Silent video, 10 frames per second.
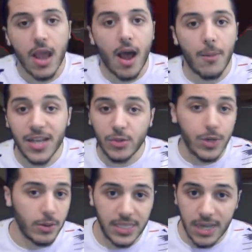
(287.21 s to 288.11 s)
As we
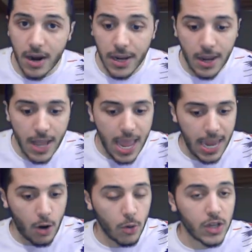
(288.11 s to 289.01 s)
know, at Azaria,
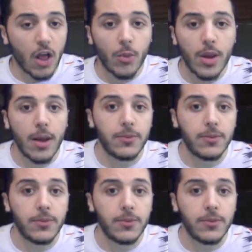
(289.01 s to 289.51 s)
it goes all the way up to